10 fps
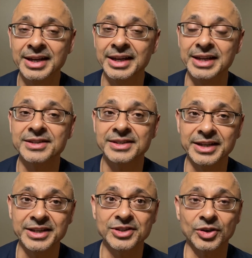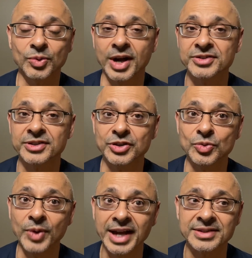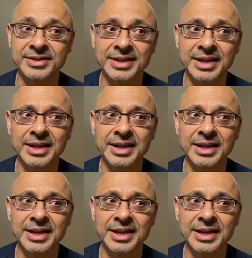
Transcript: in cities across the US.